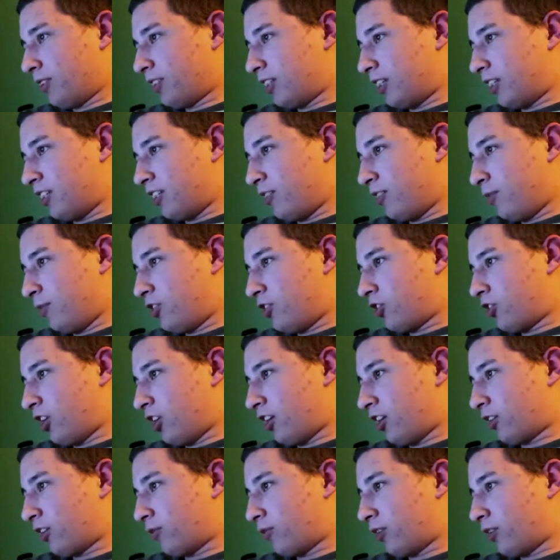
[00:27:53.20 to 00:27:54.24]
that need to be
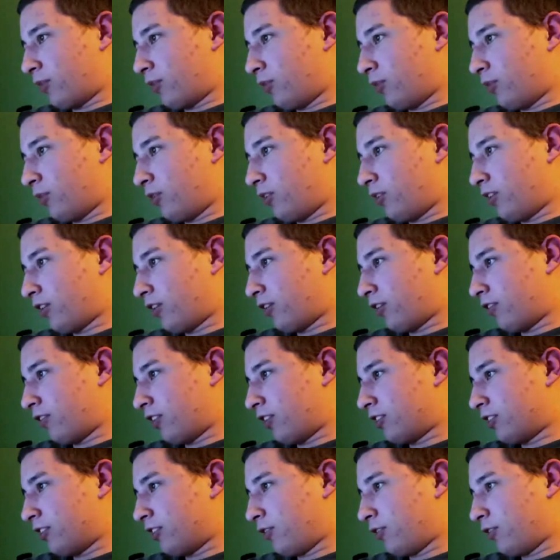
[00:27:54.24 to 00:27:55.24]
checked when computing comments.